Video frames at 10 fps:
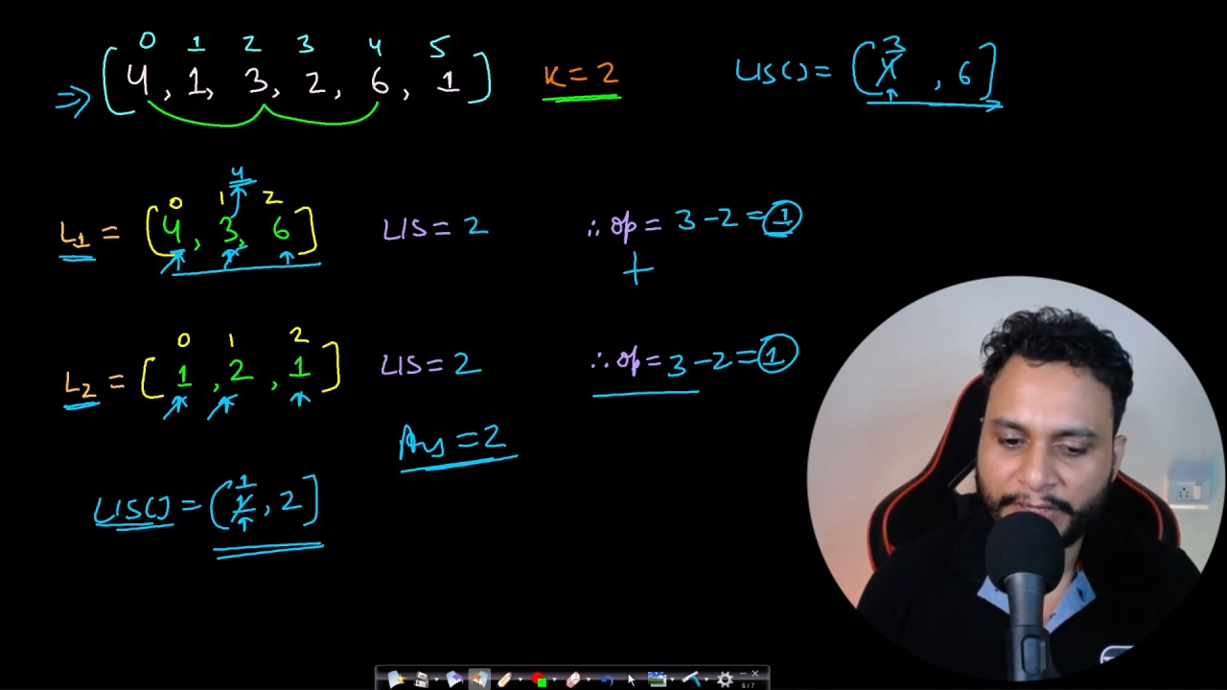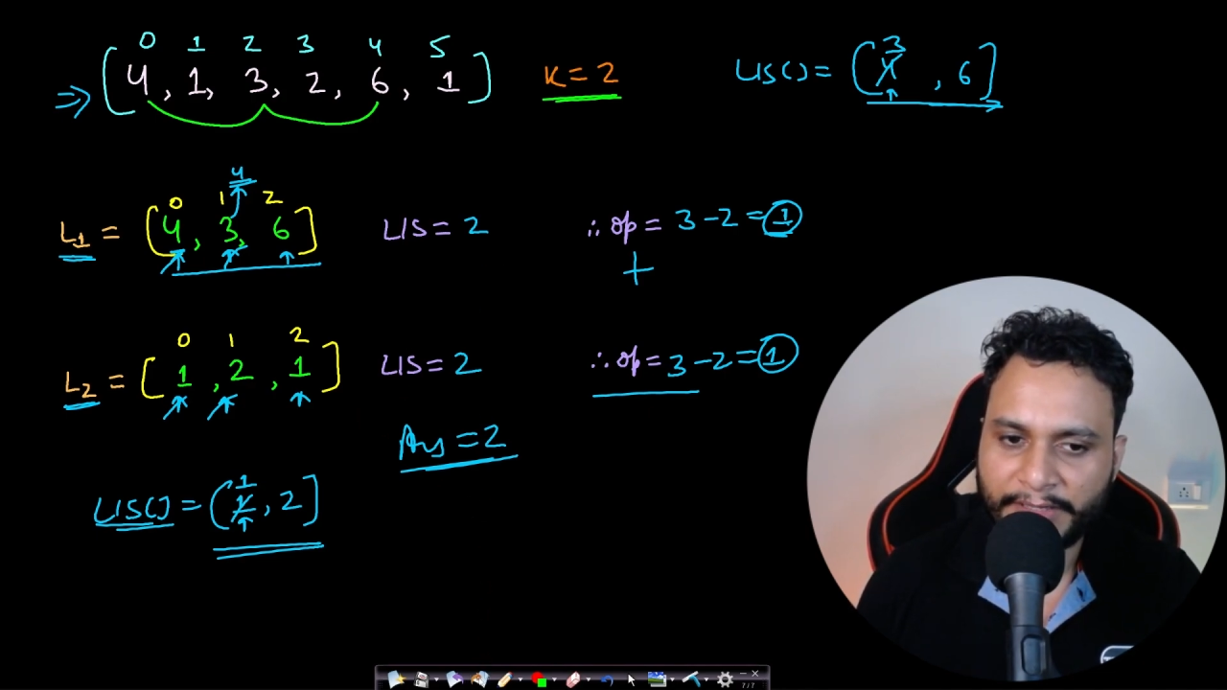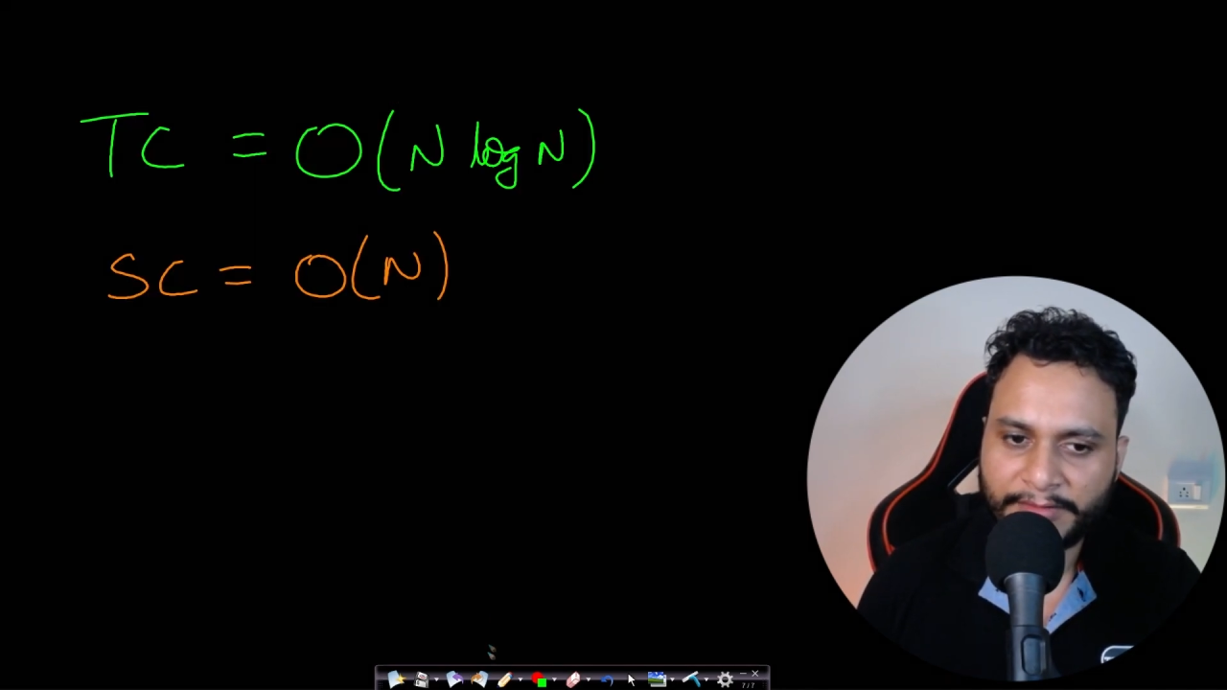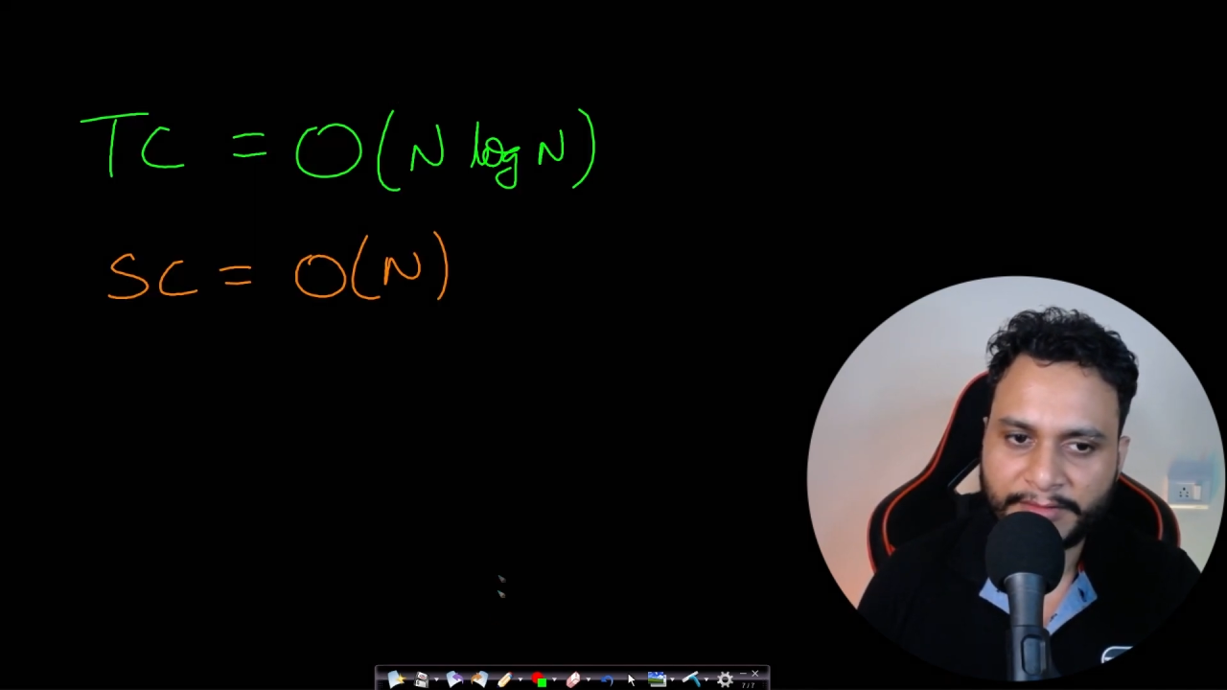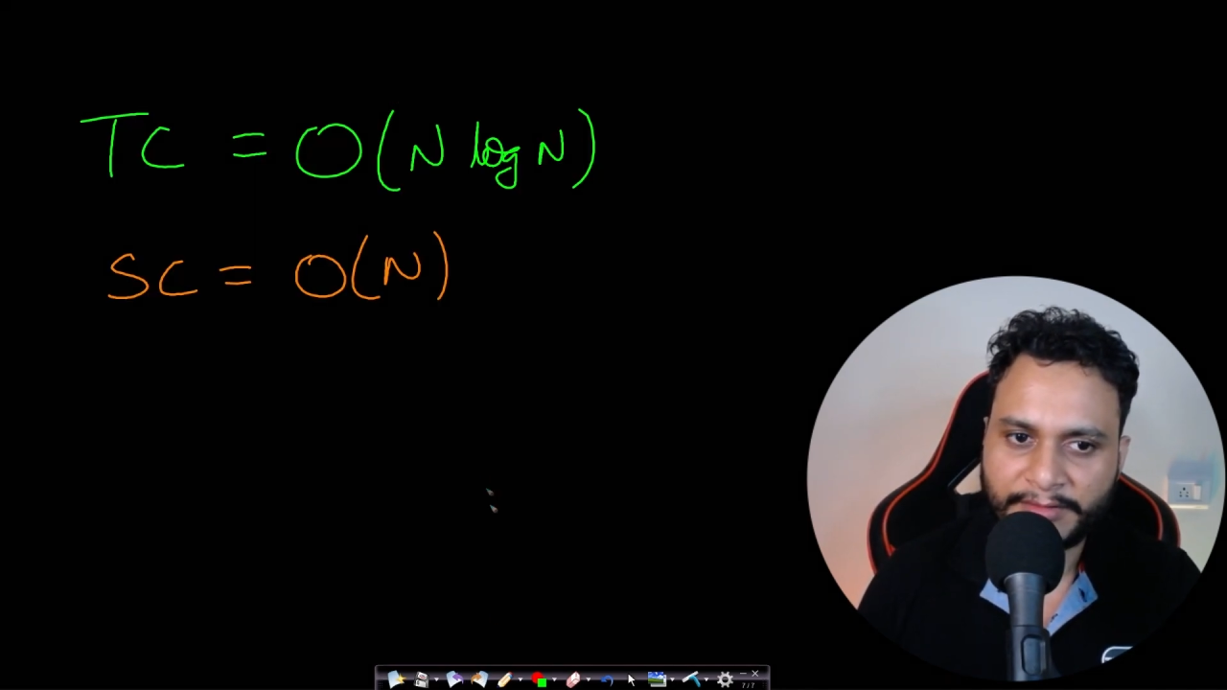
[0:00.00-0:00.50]

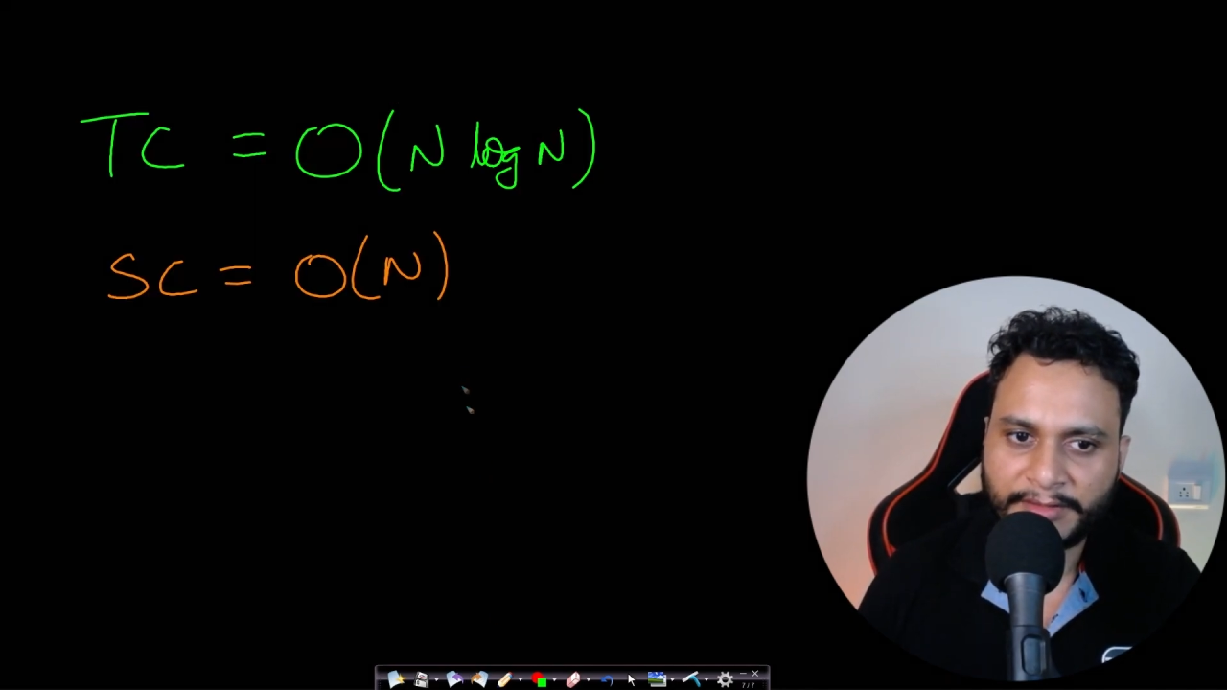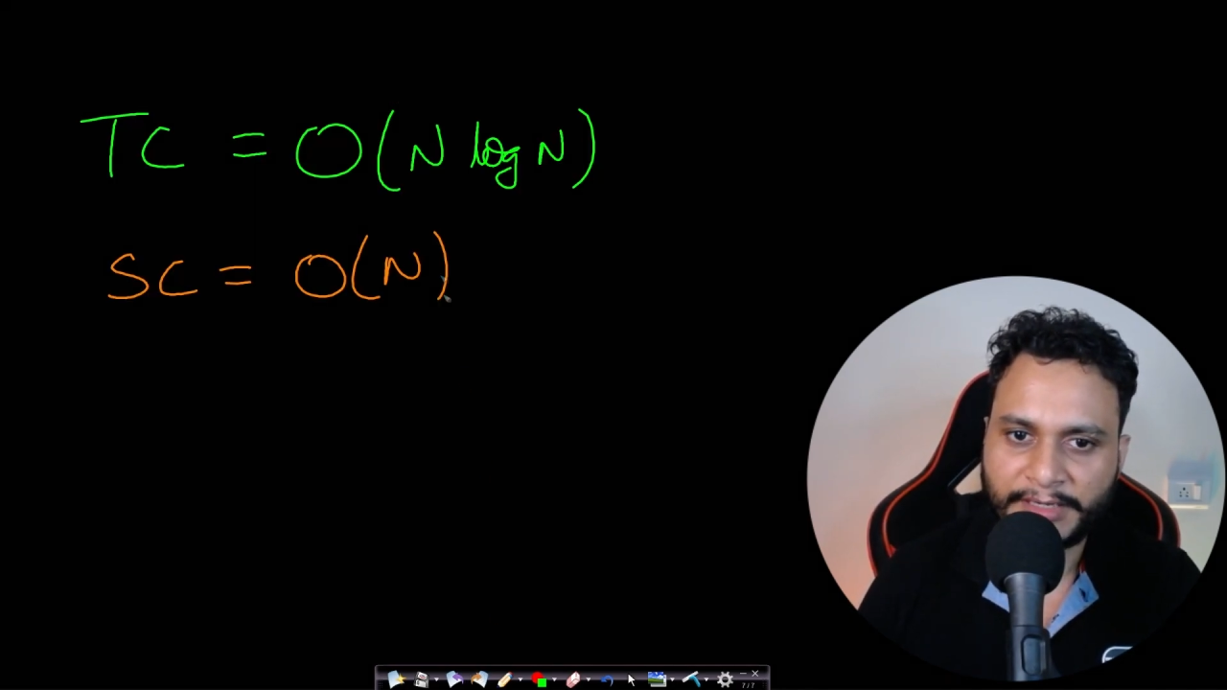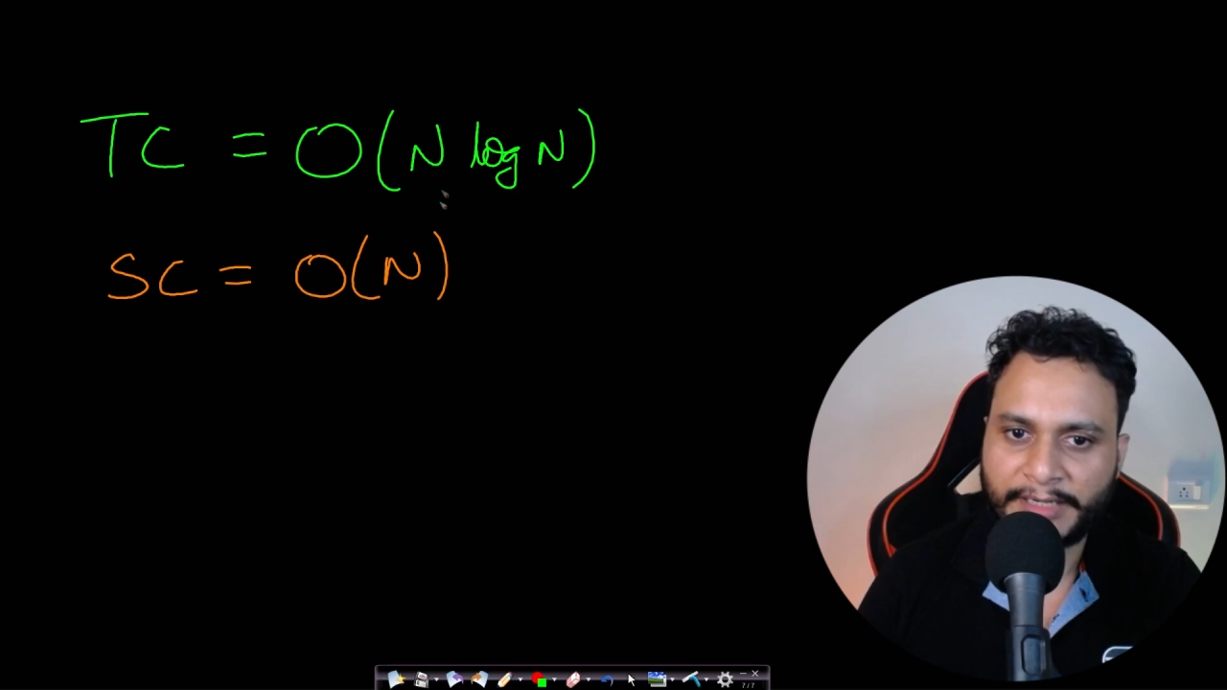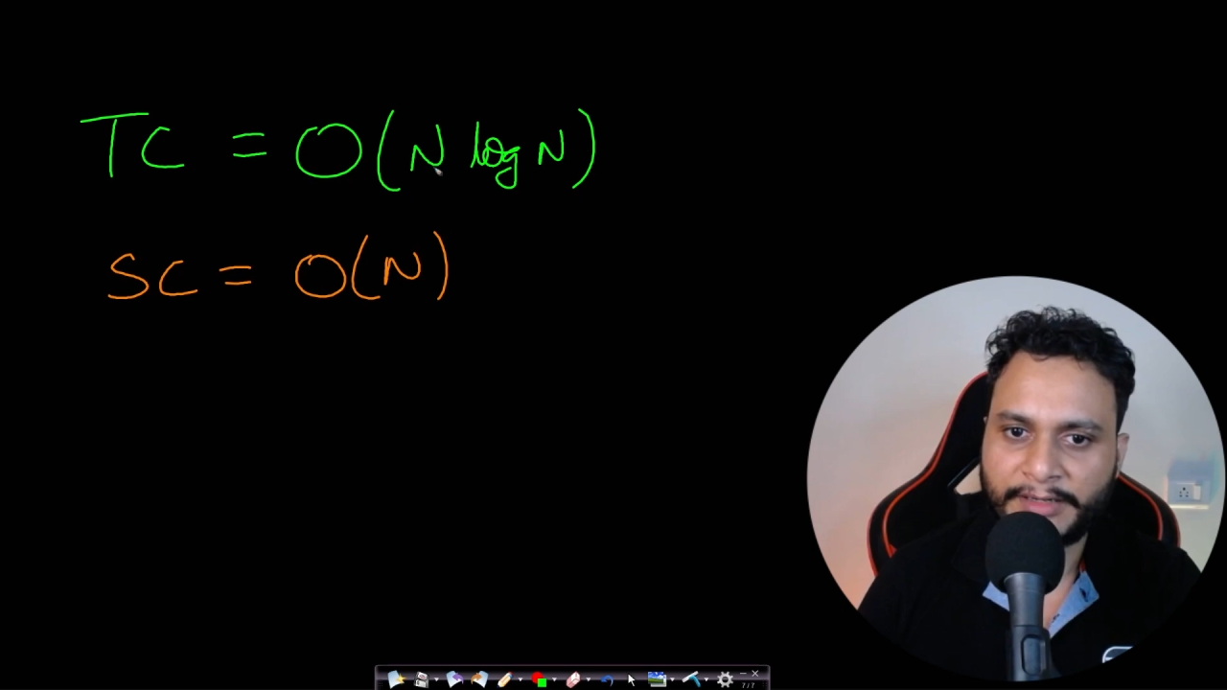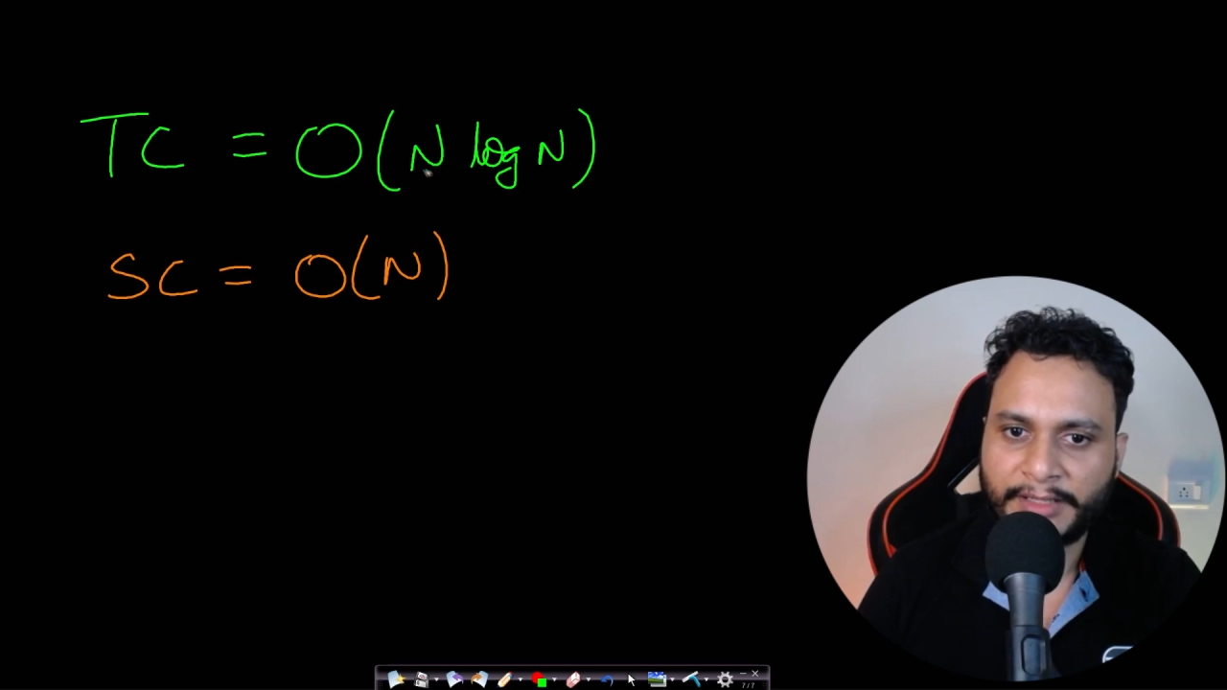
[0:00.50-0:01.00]
n,
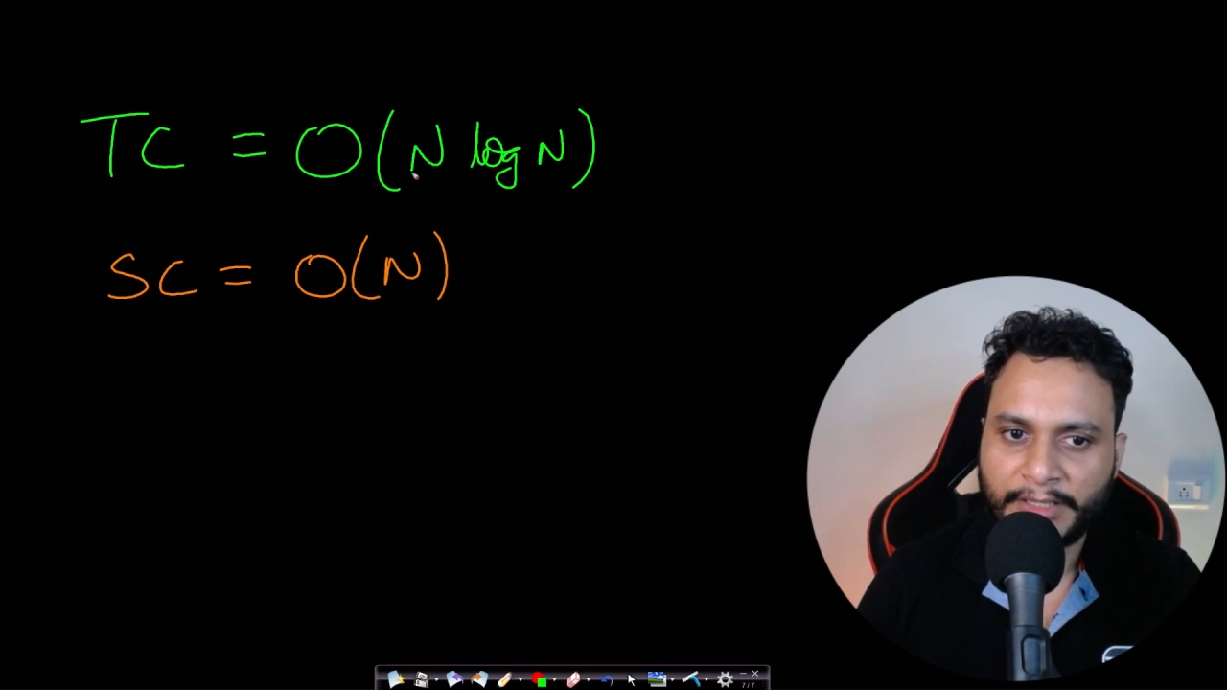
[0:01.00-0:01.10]
right?